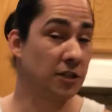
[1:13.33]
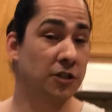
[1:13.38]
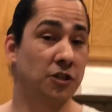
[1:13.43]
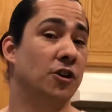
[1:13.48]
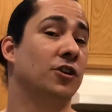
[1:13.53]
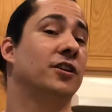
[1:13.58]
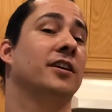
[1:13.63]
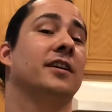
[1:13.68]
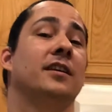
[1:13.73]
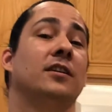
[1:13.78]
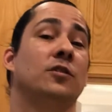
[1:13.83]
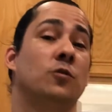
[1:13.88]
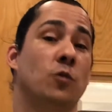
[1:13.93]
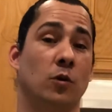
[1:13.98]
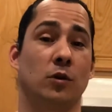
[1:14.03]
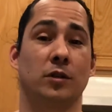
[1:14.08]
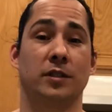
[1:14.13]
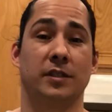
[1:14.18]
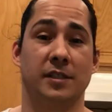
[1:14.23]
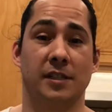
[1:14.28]
Cooking in
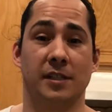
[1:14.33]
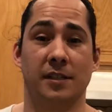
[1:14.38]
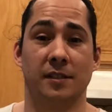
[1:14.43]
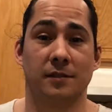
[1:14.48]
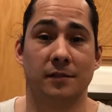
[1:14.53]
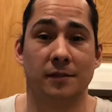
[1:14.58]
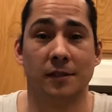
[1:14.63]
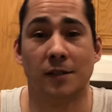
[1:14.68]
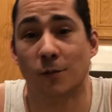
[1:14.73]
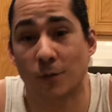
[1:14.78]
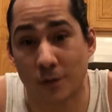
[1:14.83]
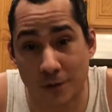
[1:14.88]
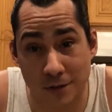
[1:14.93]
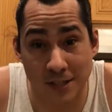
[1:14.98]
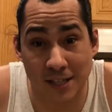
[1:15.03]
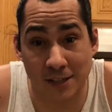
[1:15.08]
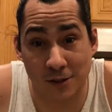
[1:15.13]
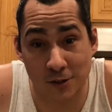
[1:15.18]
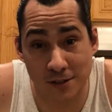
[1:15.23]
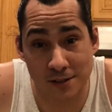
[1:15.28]
Quarantine with
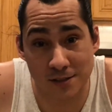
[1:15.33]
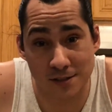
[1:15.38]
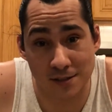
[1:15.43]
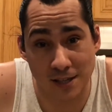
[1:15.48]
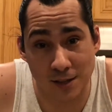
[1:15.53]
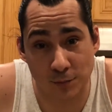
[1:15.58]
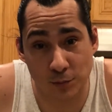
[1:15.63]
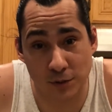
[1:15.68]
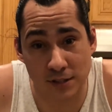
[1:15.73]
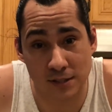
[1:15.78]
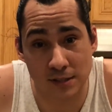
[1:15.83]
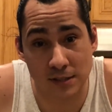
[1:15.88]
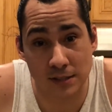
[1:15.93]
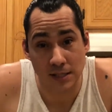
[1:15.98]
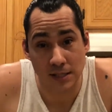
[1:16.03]
Nieblas.